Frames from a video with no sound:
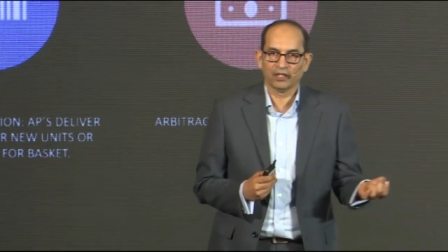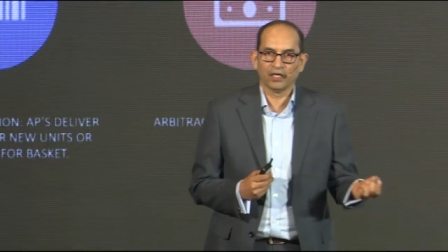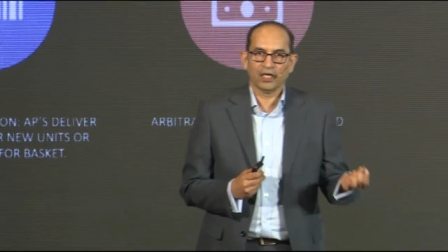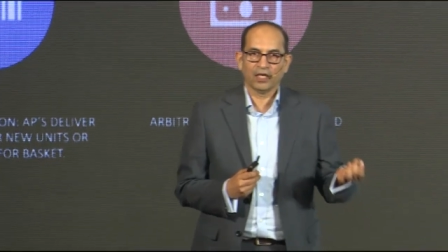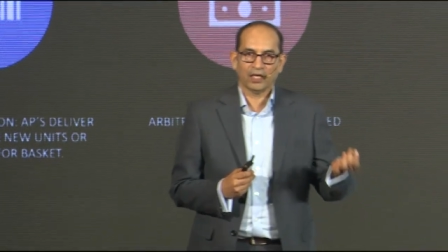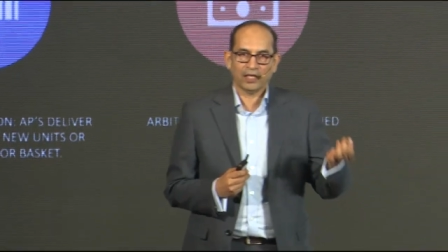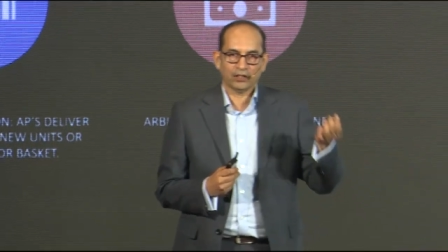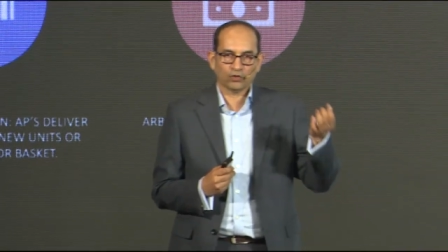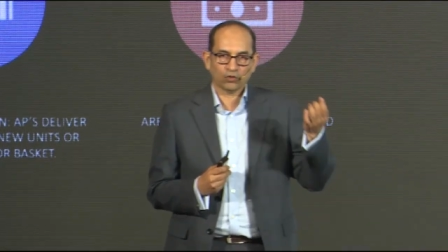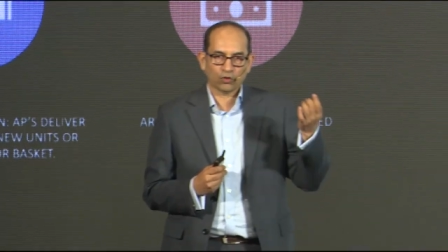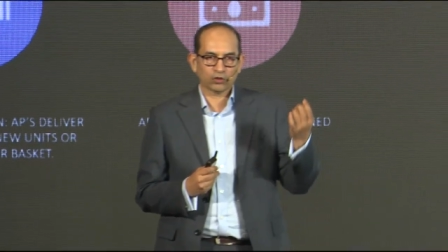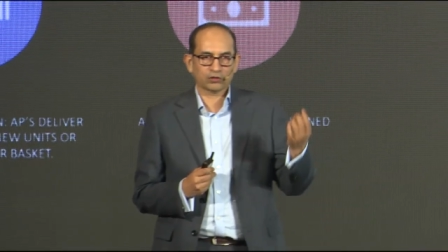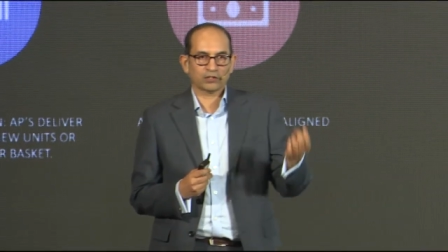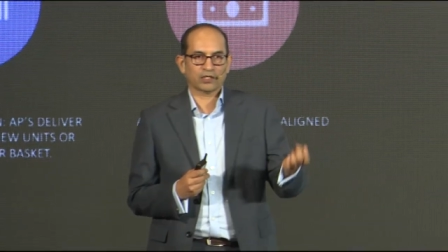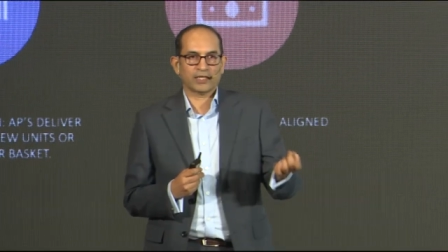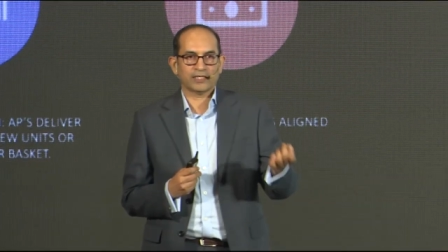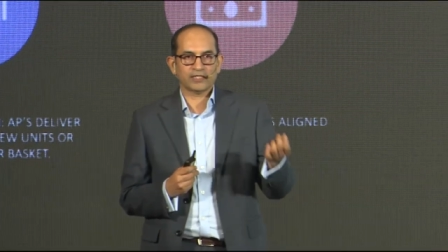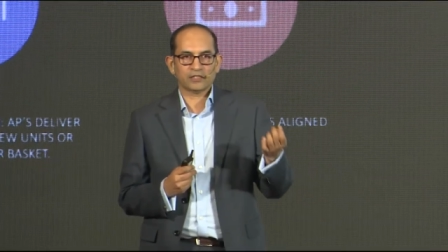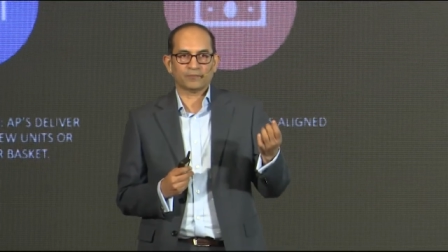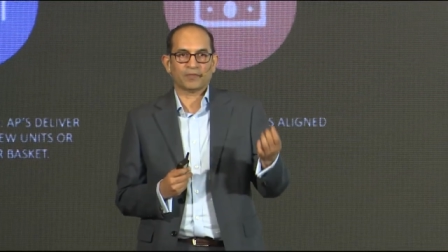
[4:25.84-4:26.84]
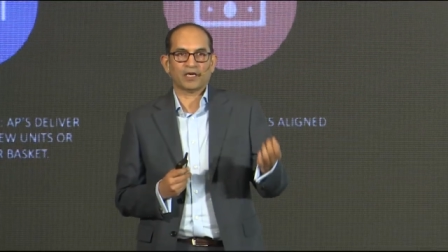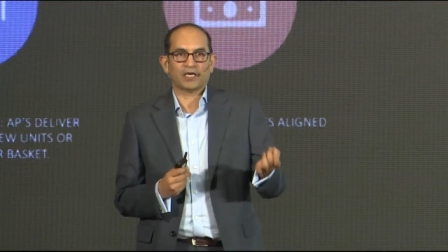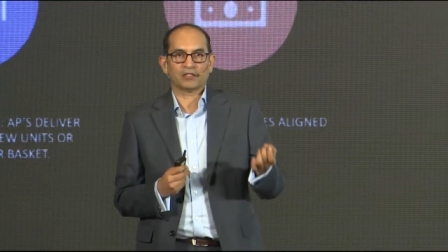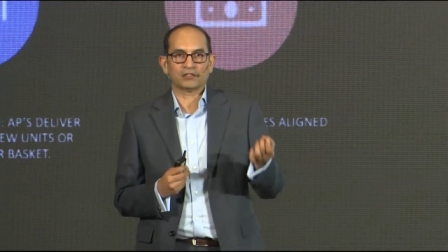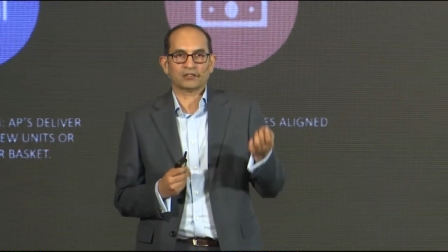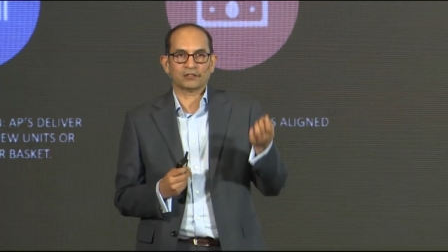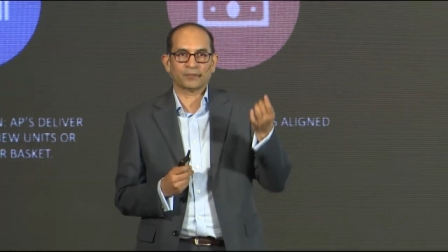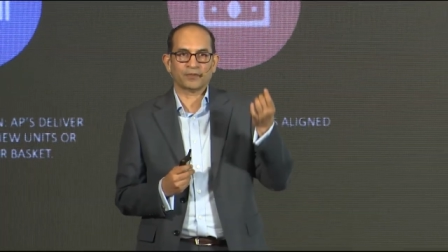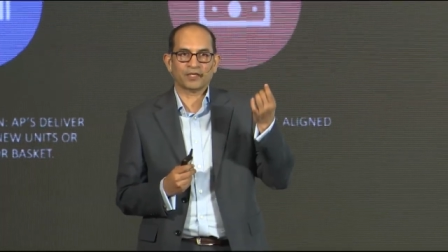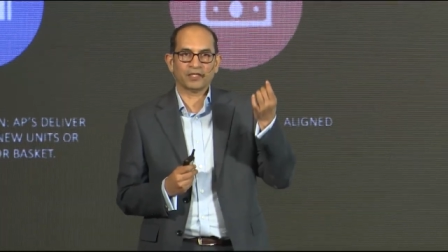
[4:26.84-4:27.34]
An authorized
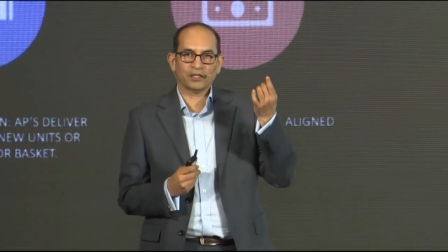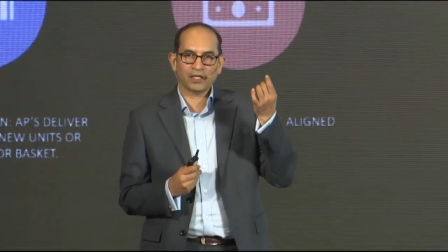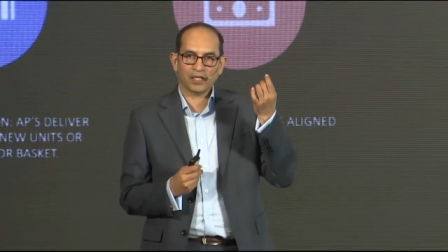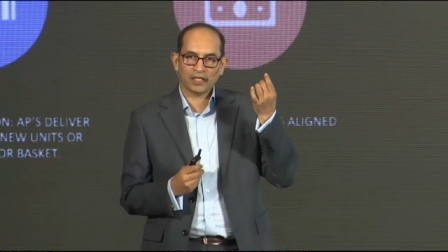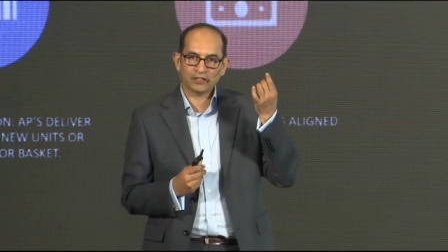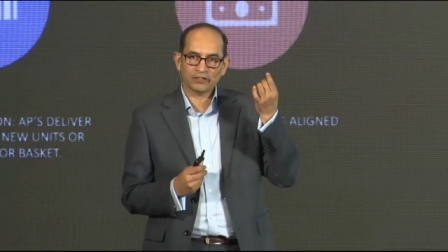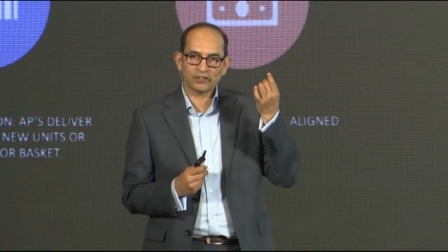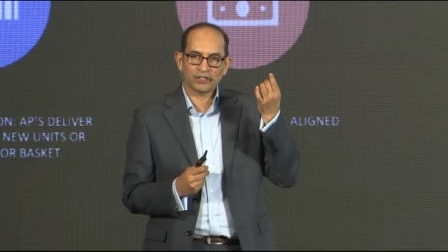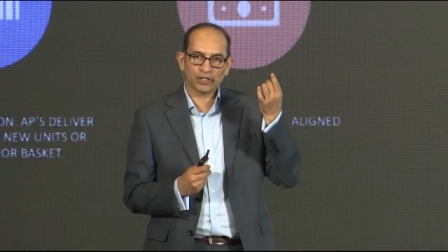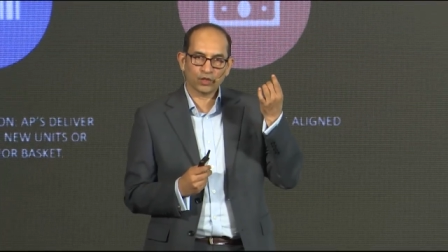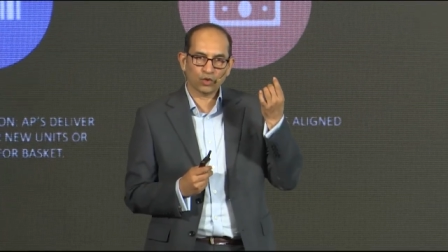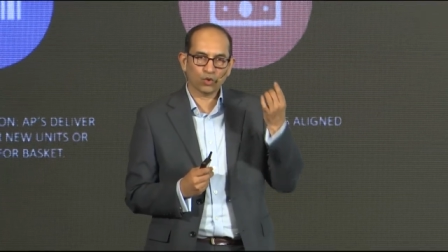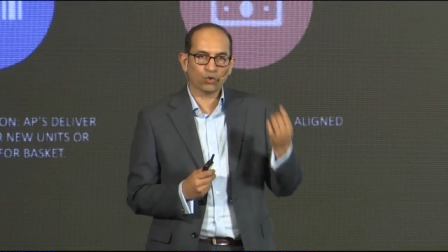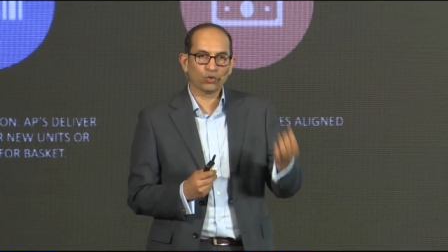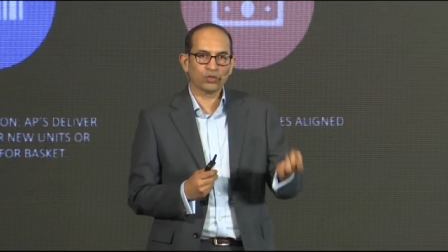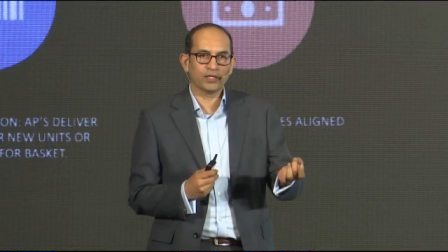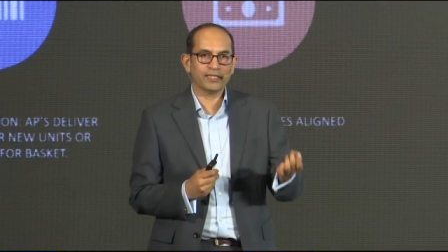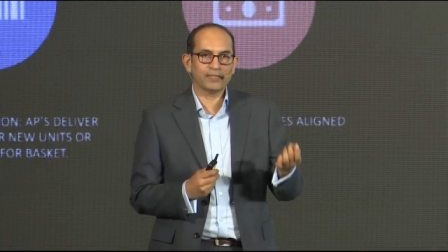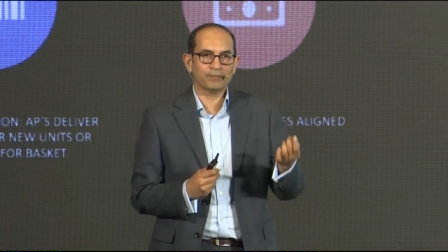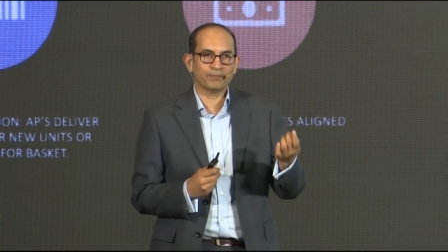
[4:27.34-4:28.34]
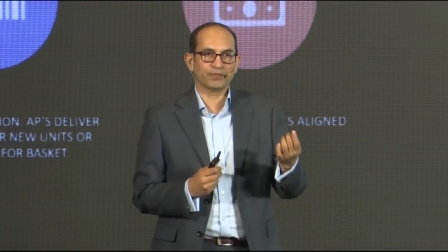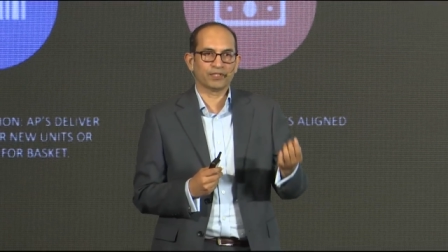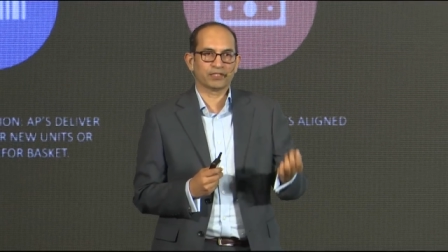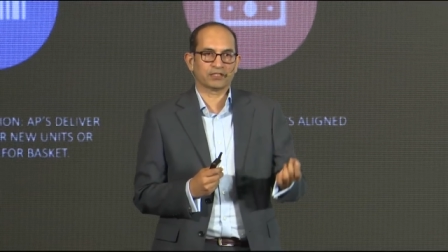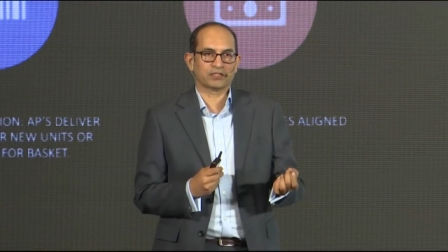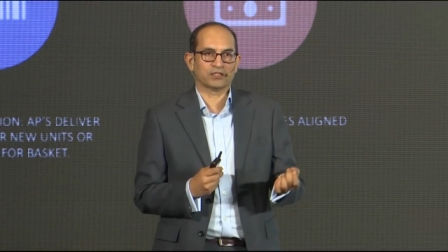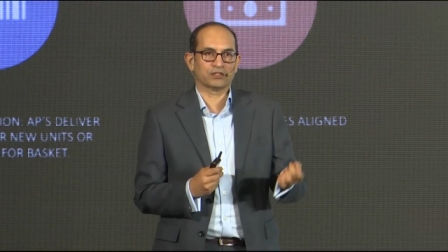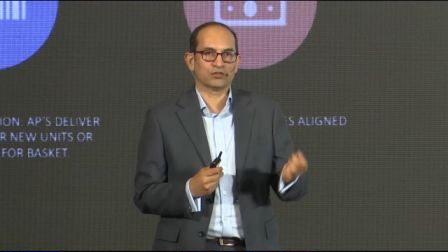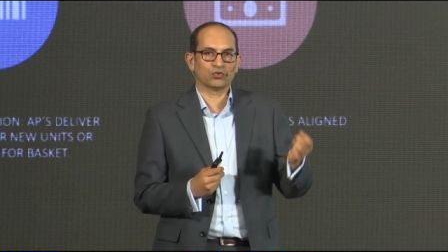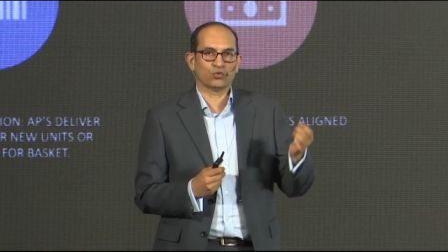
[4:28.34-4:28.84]
participant is the only
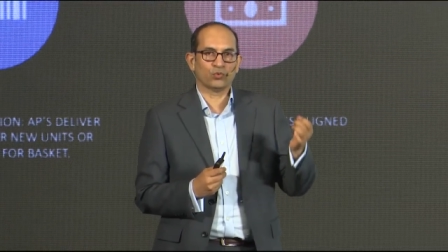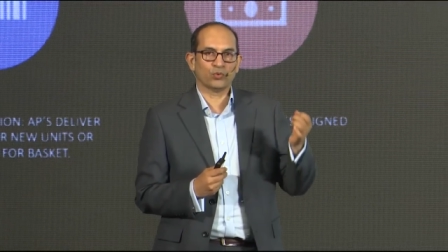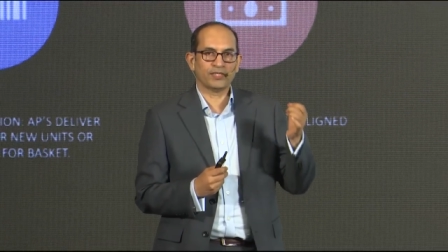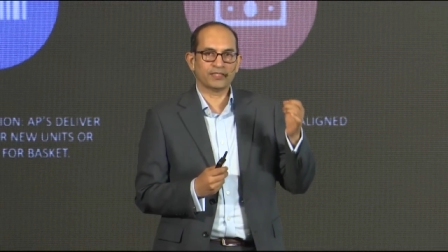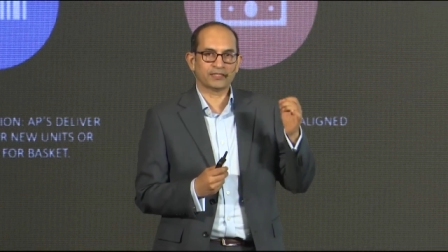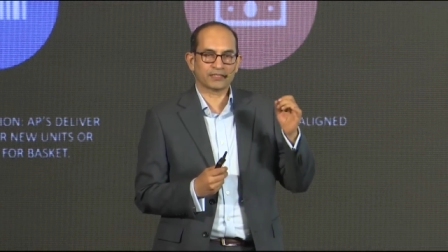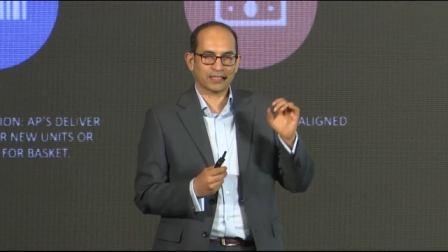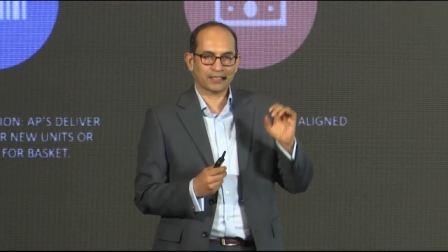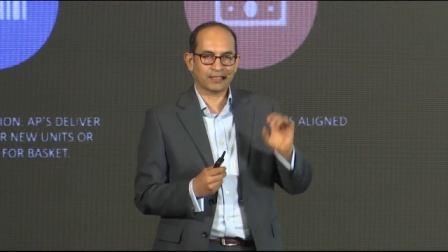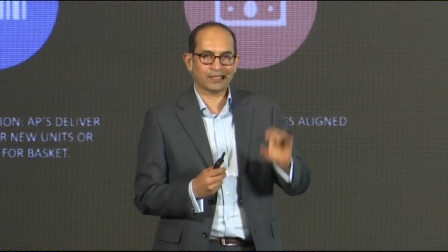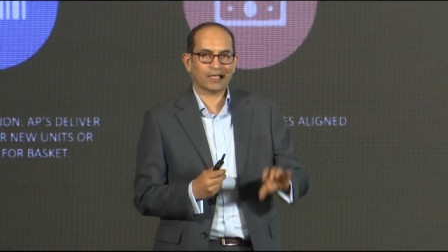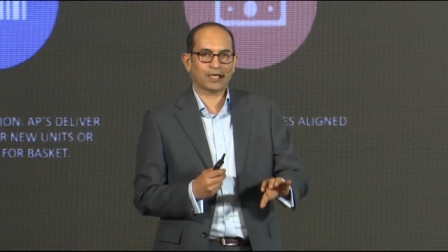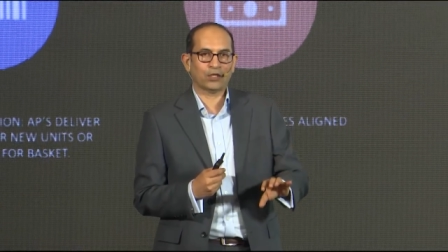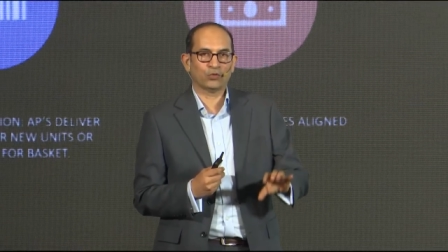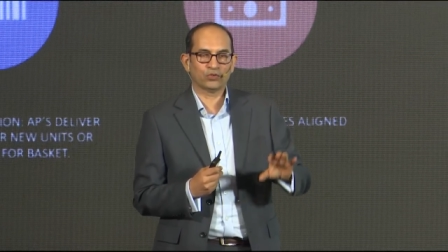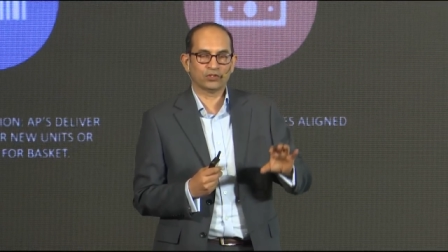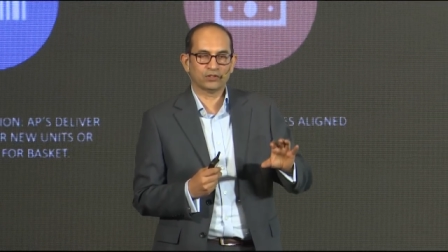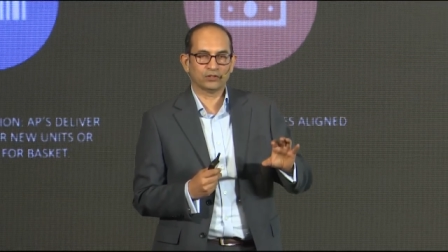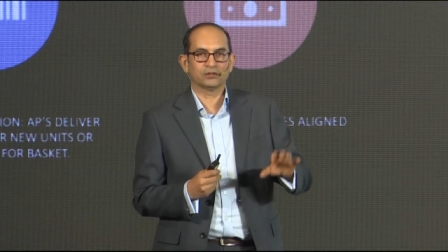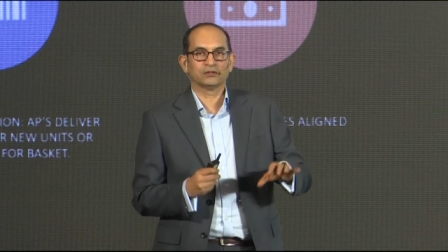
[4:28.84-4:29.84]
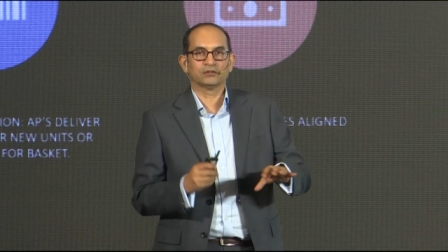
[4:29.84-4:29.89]
person who is allowed,